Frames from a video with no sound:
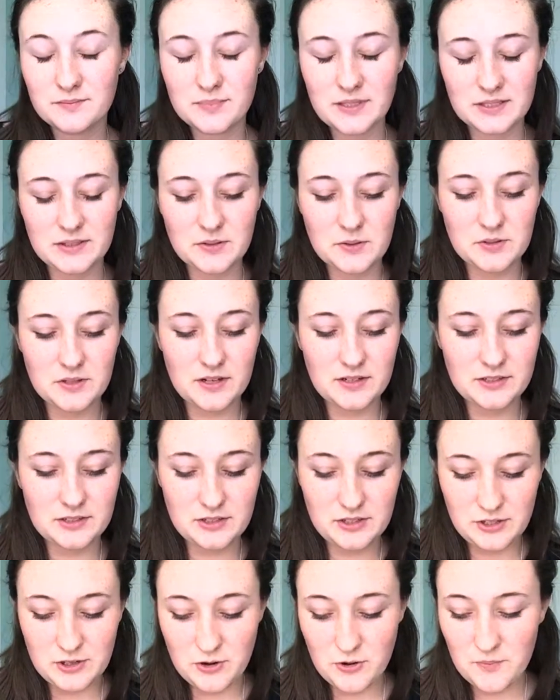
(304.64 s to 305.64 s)
put those on
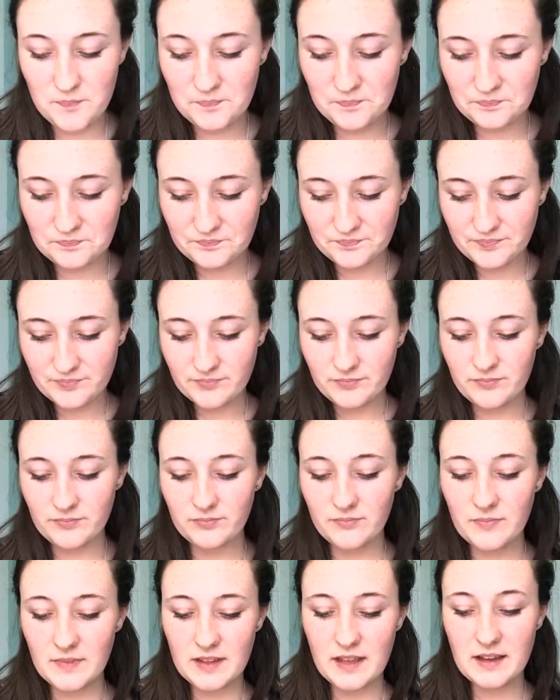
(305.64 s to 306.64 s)
too.
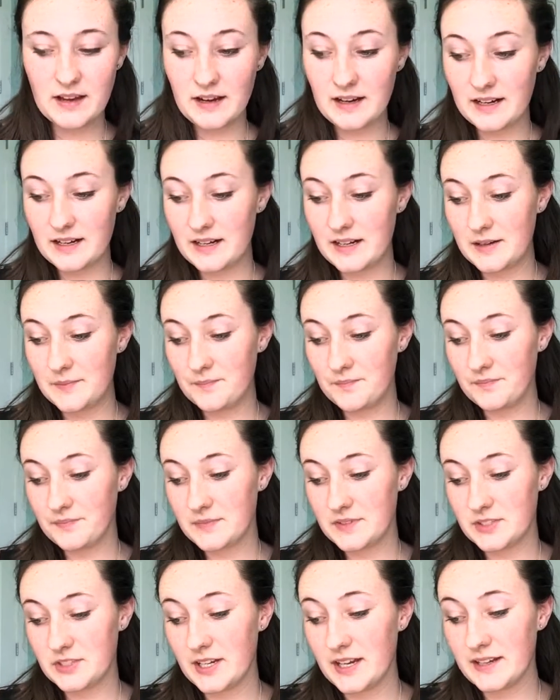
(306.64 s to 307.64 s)

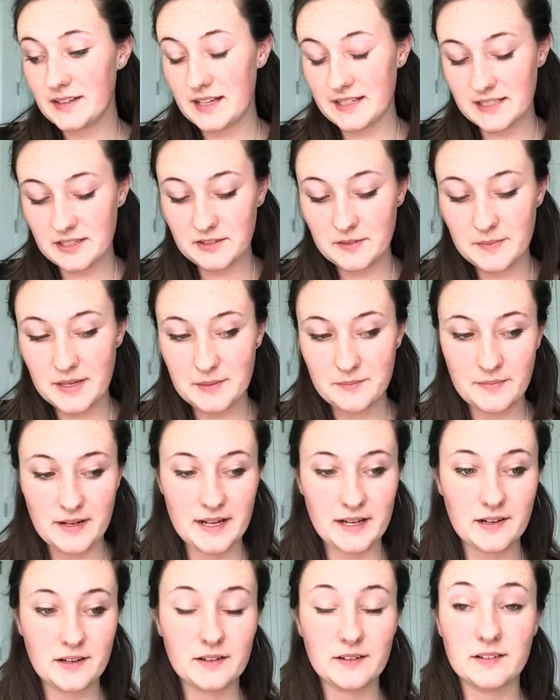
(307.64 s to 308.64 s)
So yeah, that's how I make
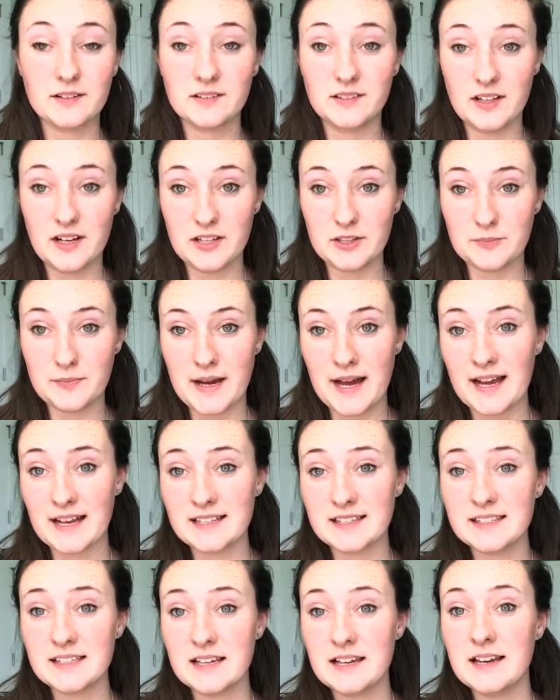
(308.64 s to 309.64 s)
my cloth
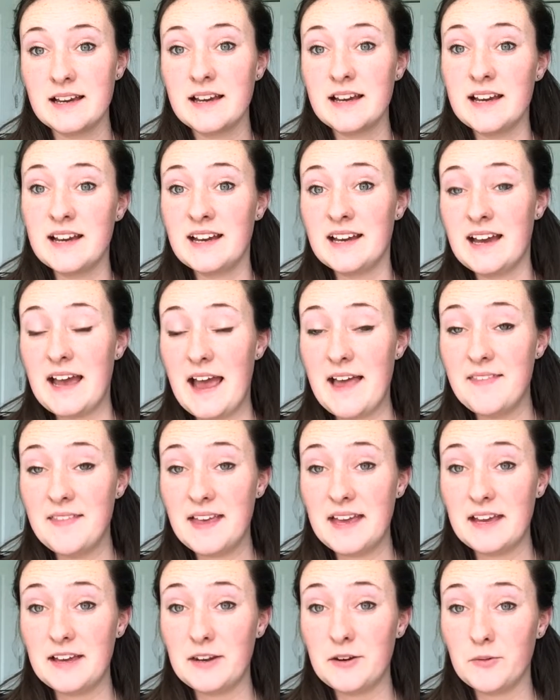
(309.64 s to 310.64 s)
pads. And
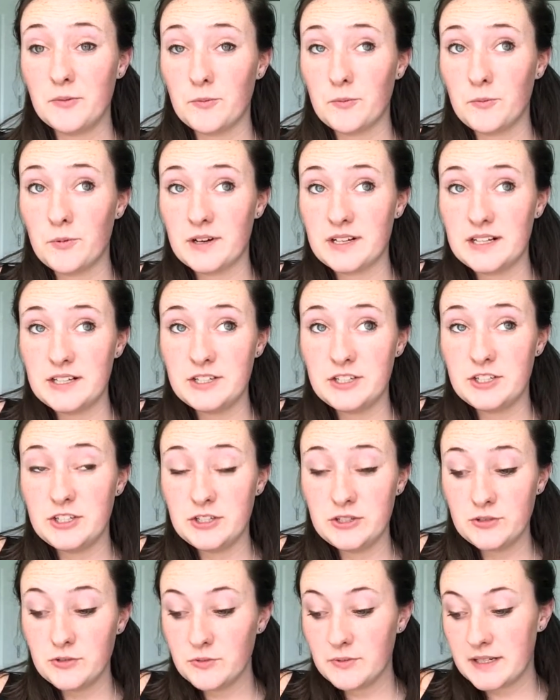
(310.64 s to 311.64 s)
then what I
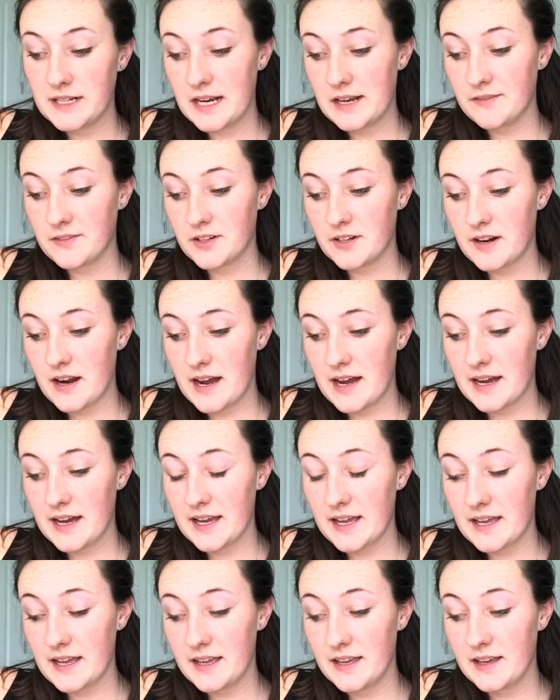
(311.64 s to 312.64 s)
do whenever
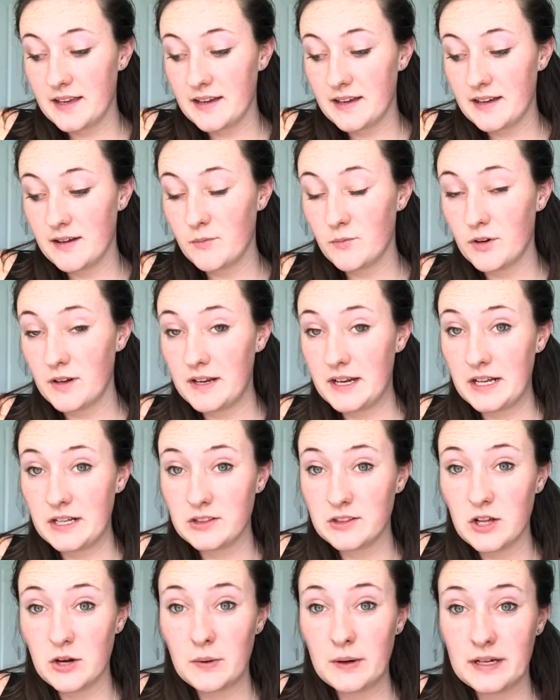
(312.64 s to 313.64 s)
I am
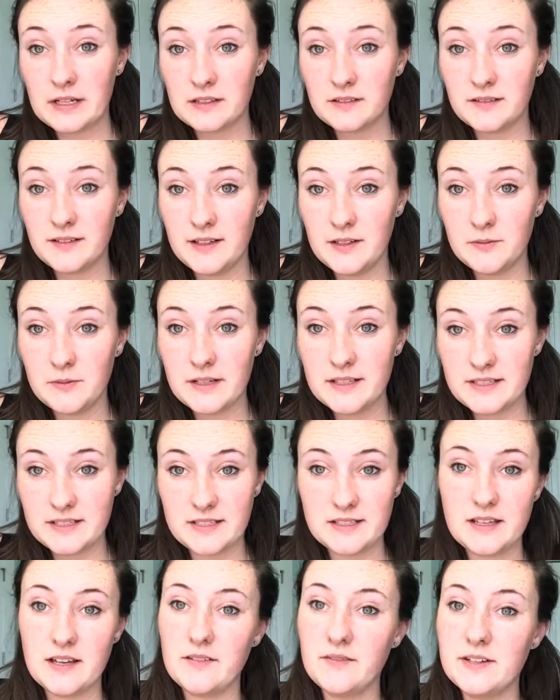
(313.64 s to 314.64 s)
running low on clean ones,
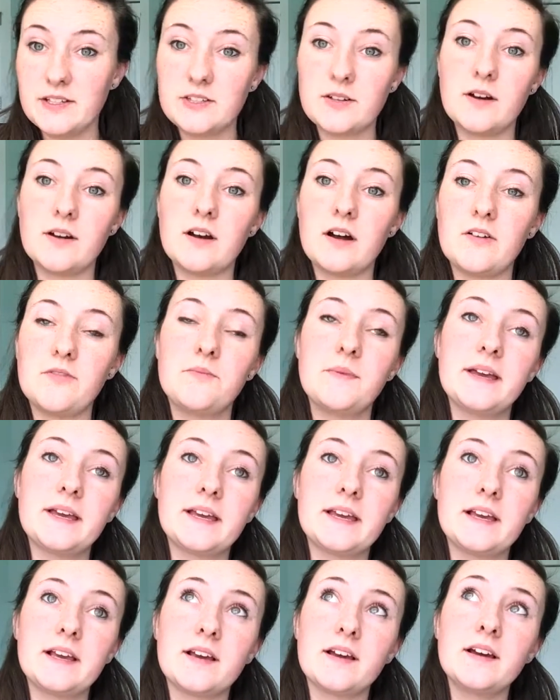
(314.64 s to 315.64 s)
because I only started off
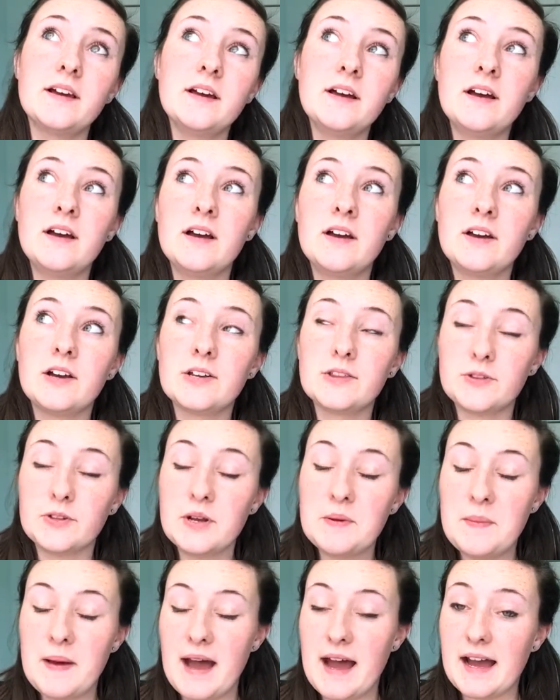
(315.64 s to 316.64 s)
making
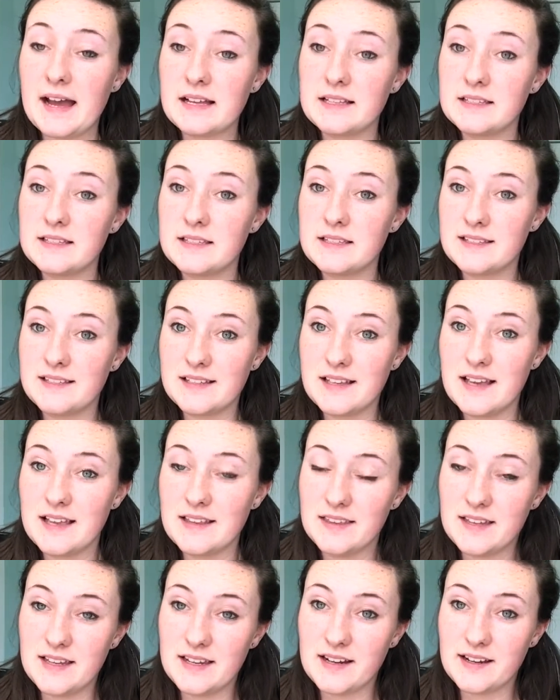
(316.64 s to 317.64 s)
3 pads
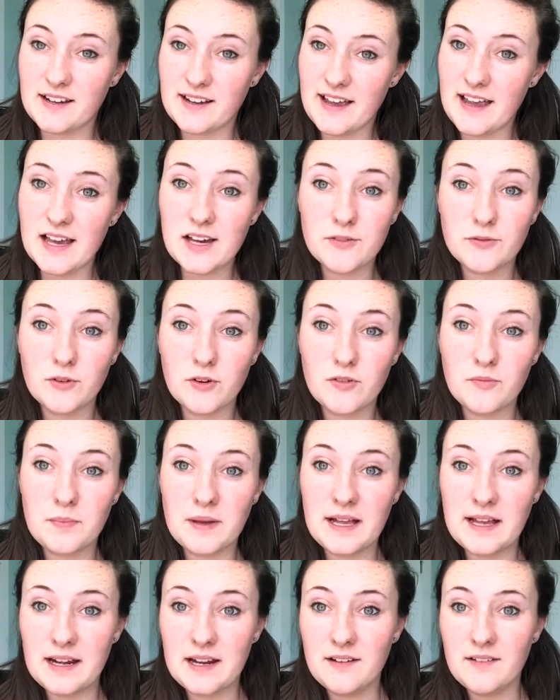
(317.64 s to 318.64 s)
and then a handful of
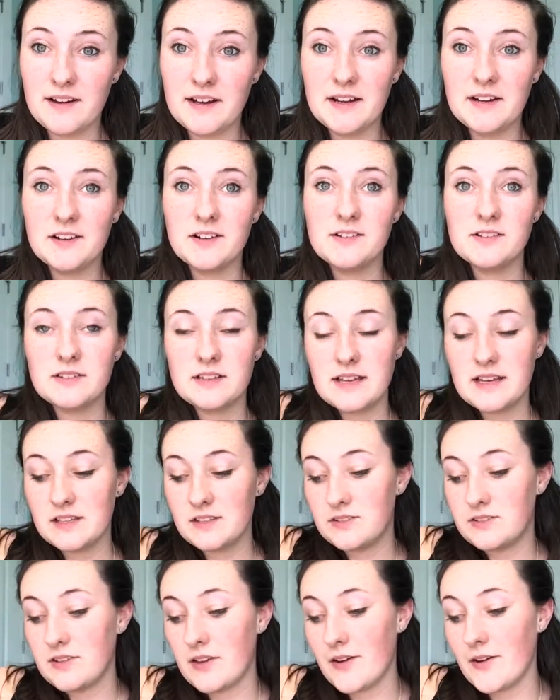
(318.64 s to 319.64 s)
panty liners,
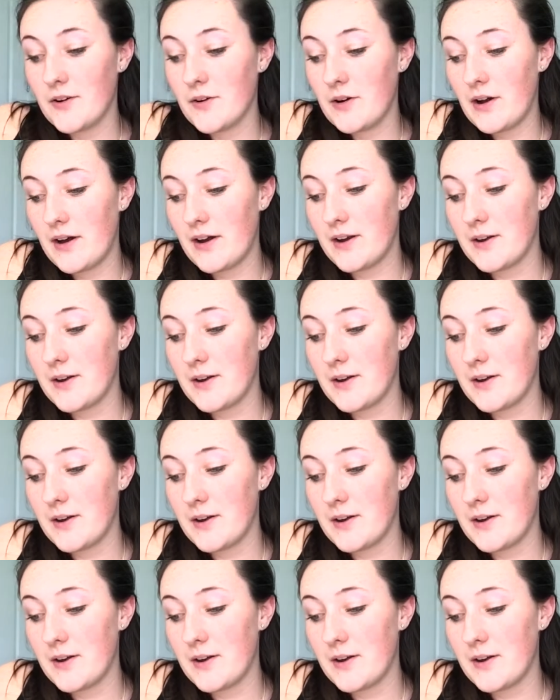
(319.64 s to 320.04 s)
and so